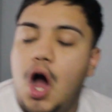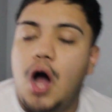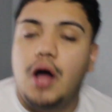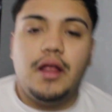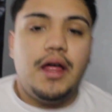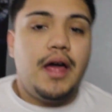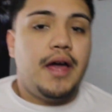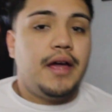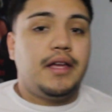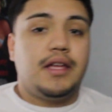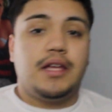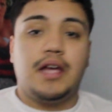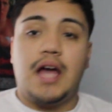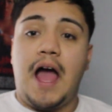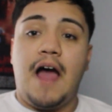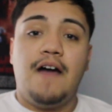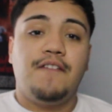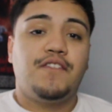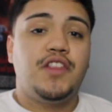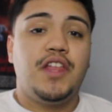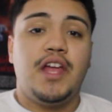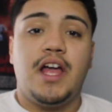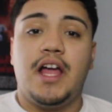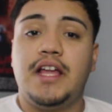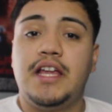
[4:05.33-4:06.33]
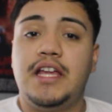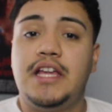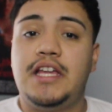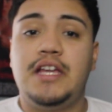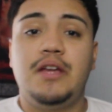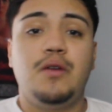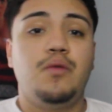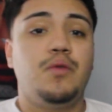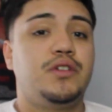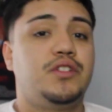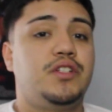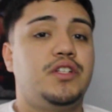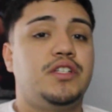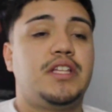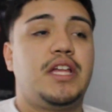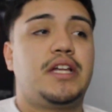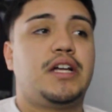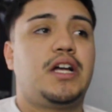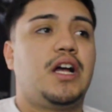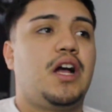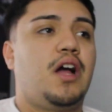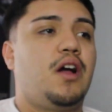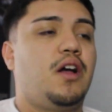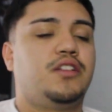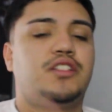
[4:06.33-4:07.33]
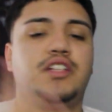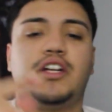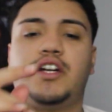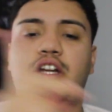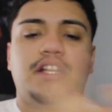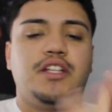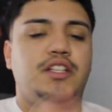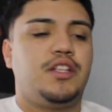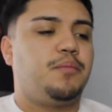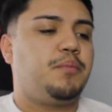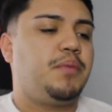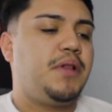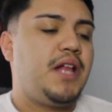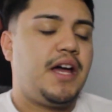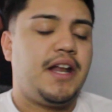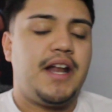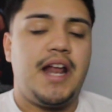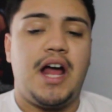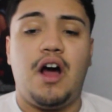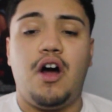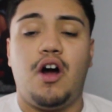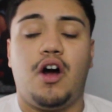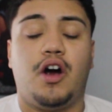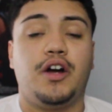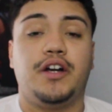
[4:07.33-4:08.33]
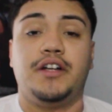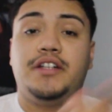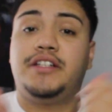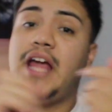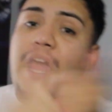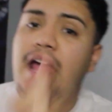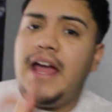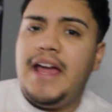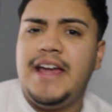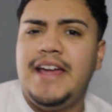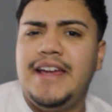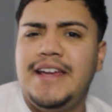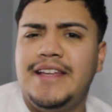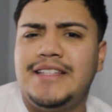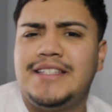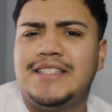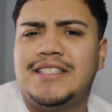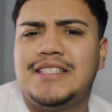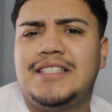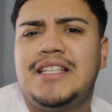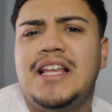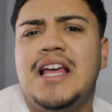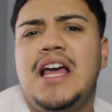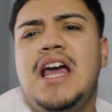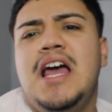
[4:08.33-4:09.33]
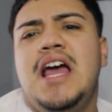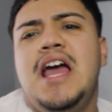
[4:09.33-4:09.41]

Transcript: after that, he was just like started to plan out our dates,